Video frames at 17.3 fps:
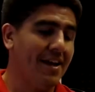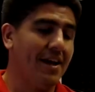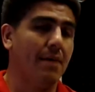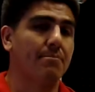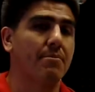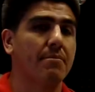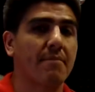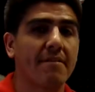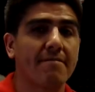I
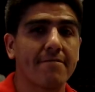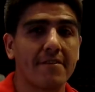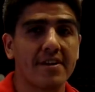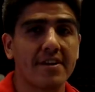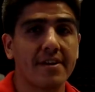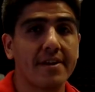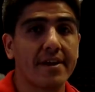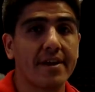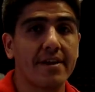put my foot
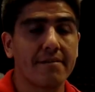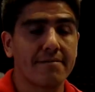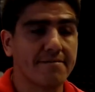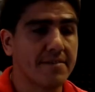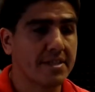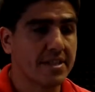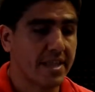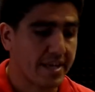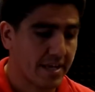in it. It
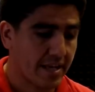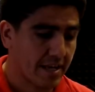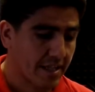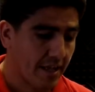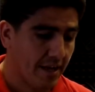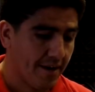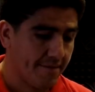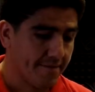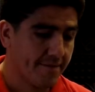fit like a
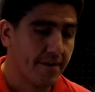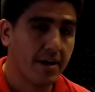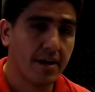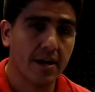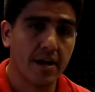glove.